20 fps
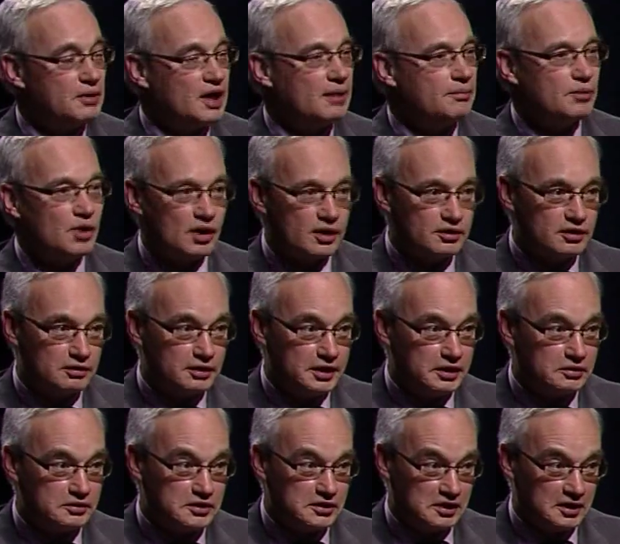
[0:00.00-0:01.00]
not part of the
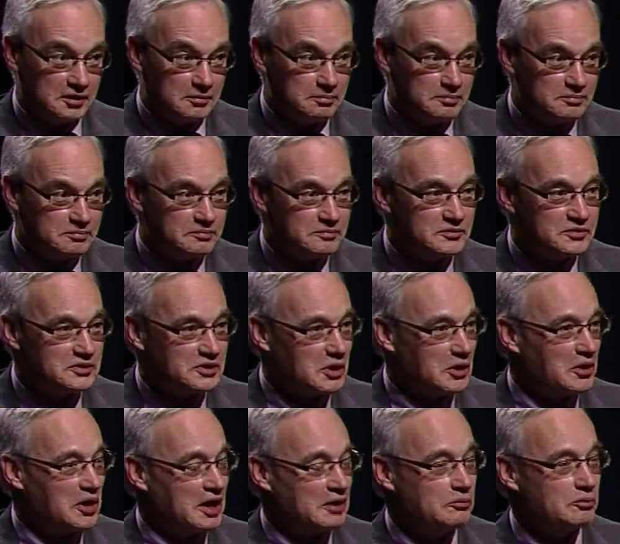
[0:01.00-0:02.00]
legal team, okay.
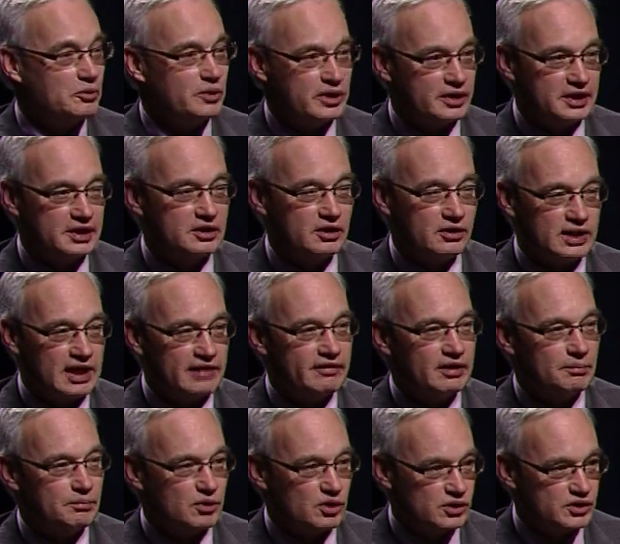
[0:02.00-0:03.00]
so I really have
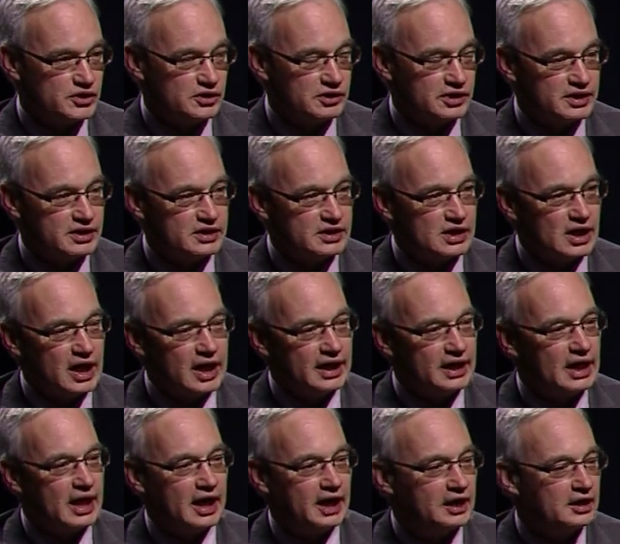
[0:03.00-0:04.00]
a personal
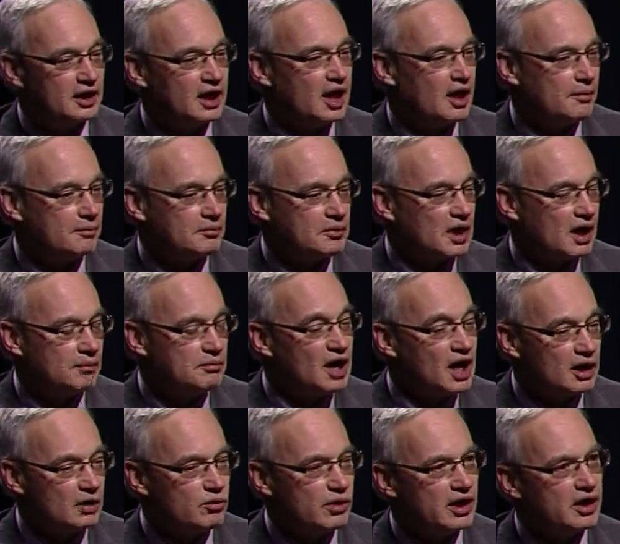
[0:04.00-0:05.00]
insight. I, um, I'm
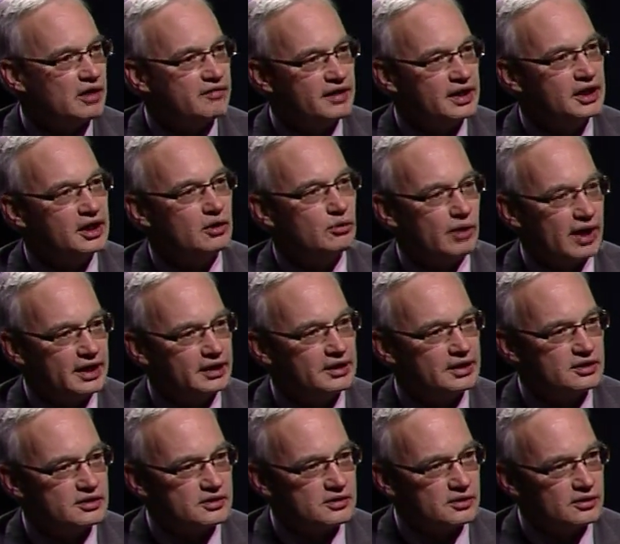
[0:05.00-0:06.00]
not aware of any great
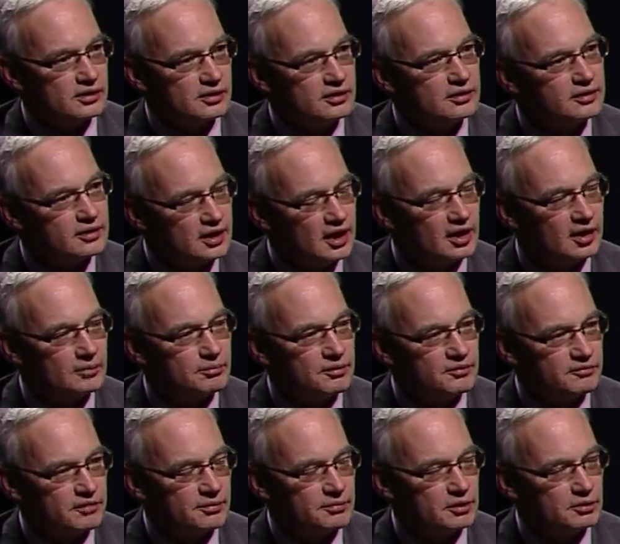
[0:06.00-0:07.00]
concern mm-hmm.
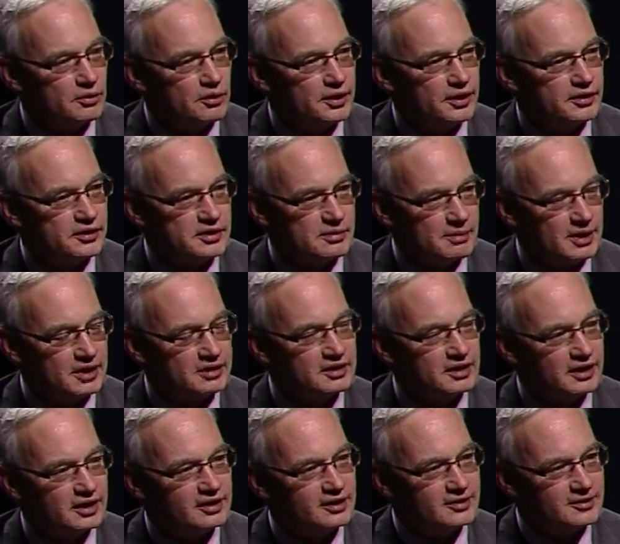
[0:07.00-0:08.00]
from the lawyers about
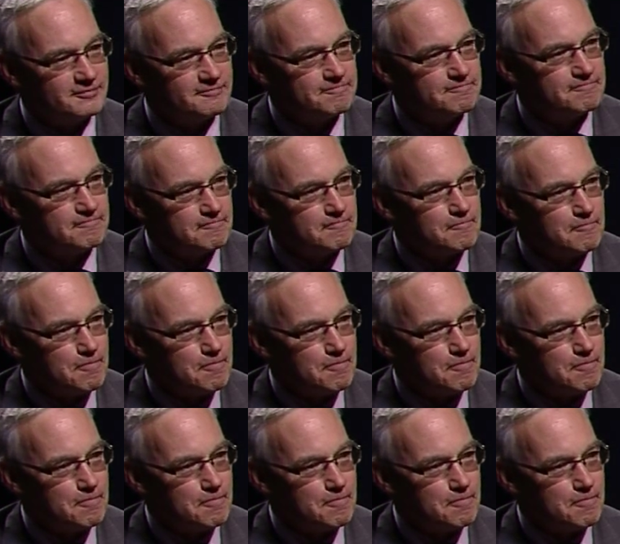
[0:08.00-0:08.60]
that. Yeah.